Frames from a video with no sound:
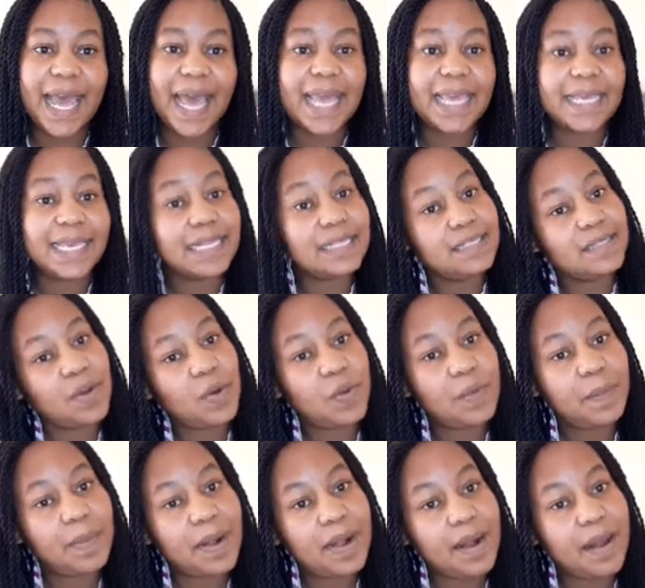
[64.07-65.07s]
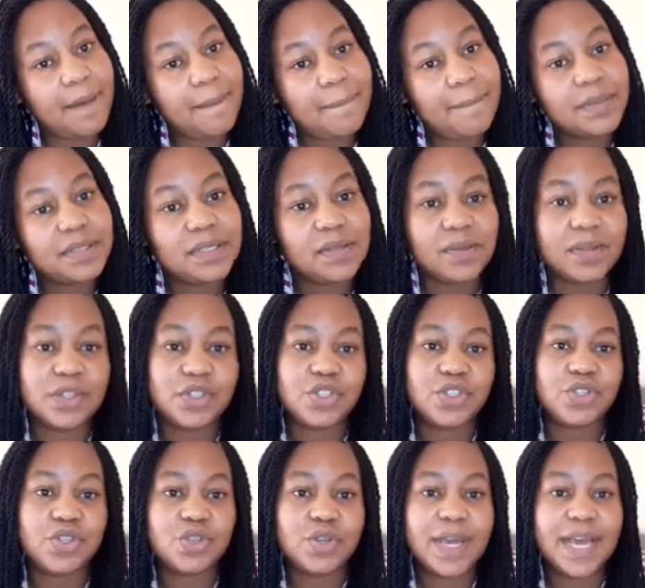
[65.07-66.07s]
I get to open up so
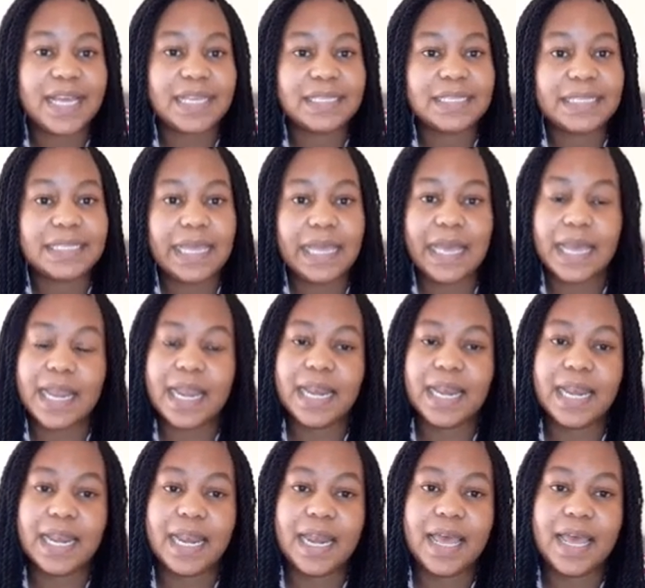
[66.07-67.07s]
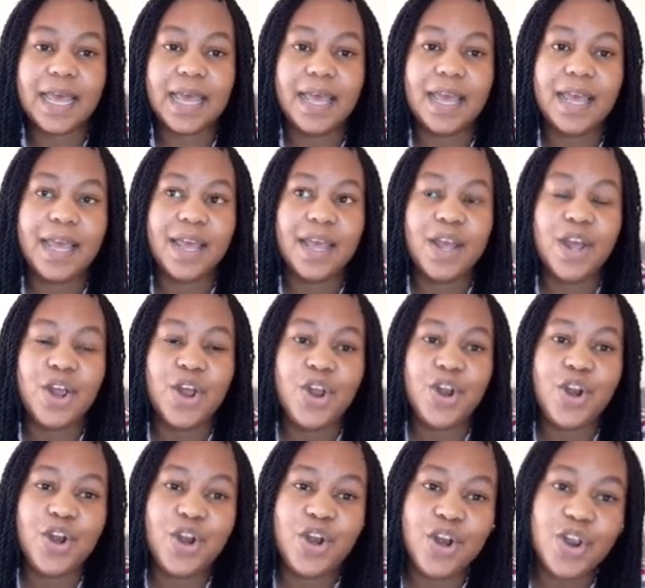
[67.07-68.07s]
that you guys can
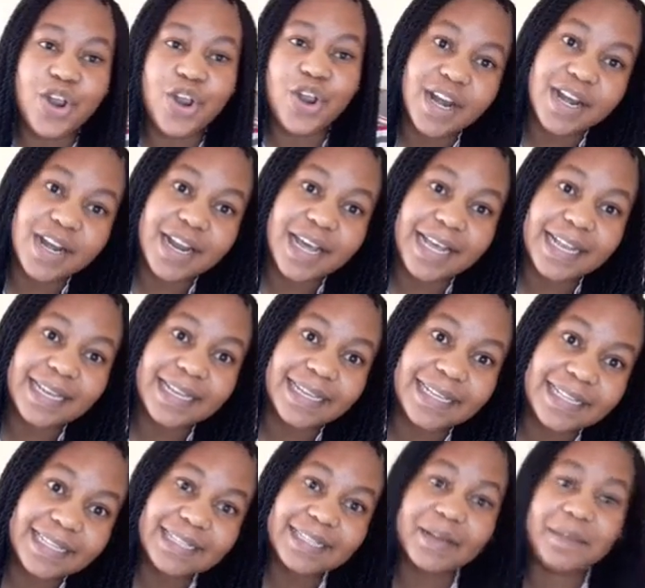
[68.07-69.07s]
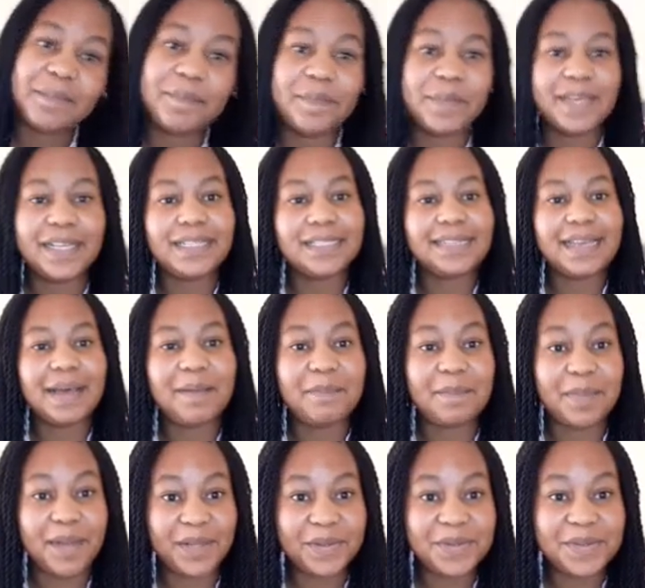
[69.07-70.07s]
learn a little bit
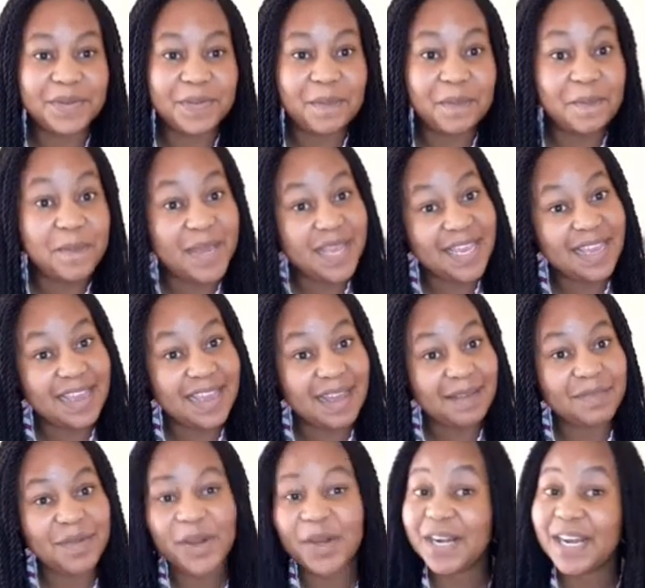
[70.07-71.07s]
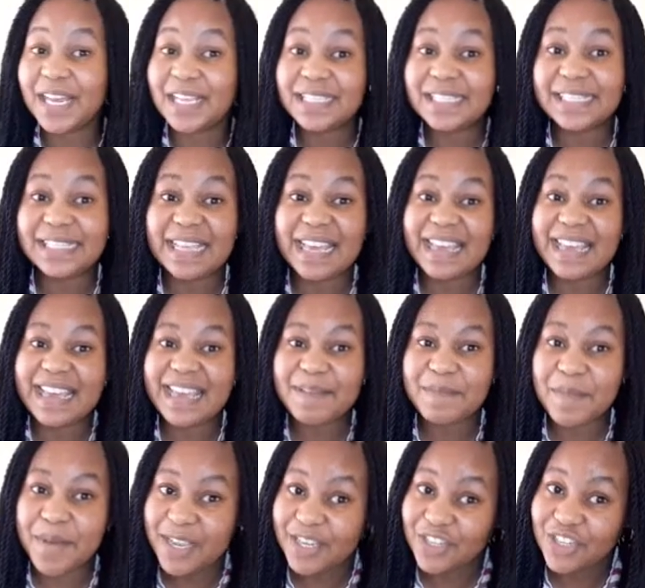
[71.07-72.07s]
about me. I'm not gonna say
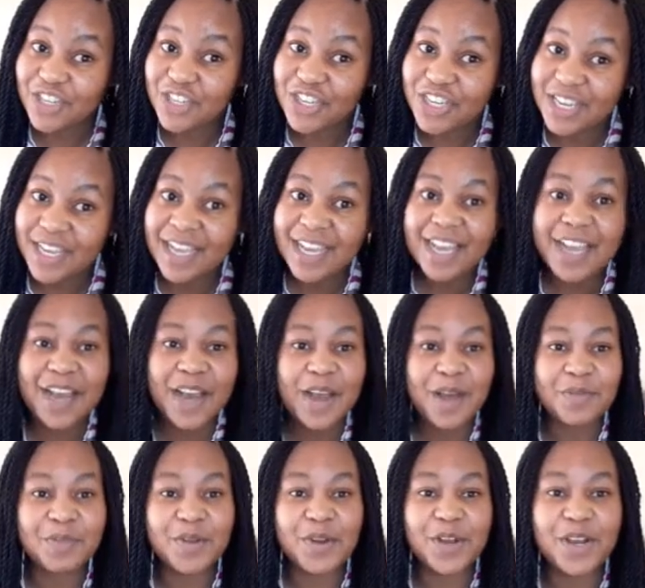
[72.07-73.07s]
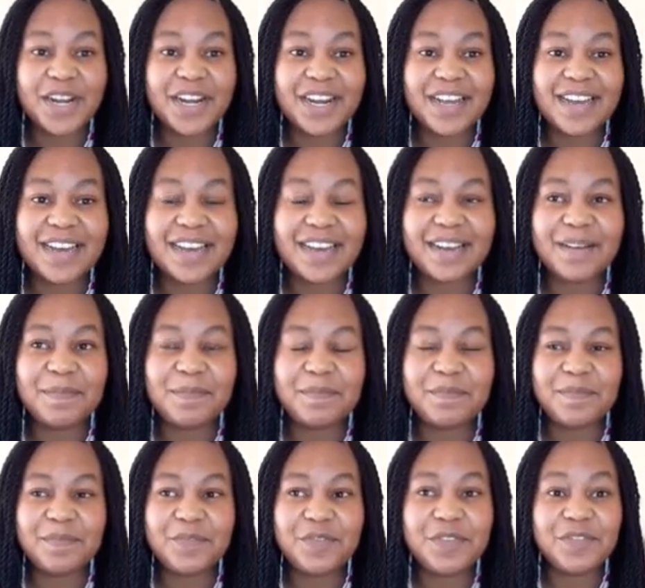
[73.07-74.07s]
much. I'm not gonna
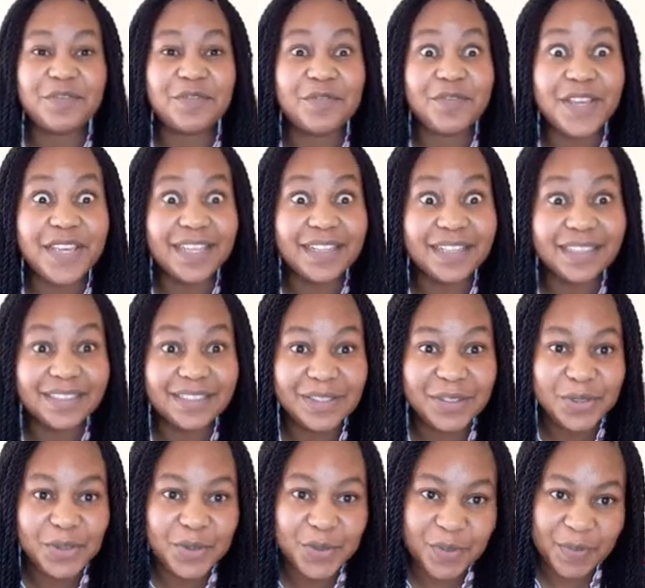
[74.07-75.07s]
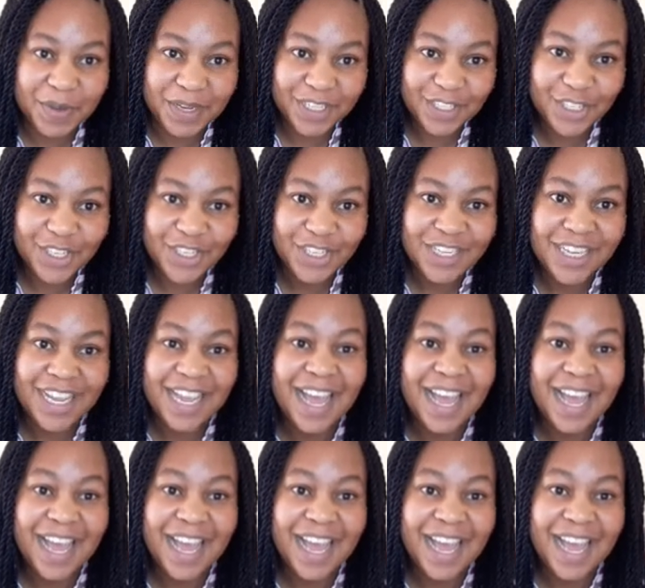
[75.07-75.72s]
reveal too much.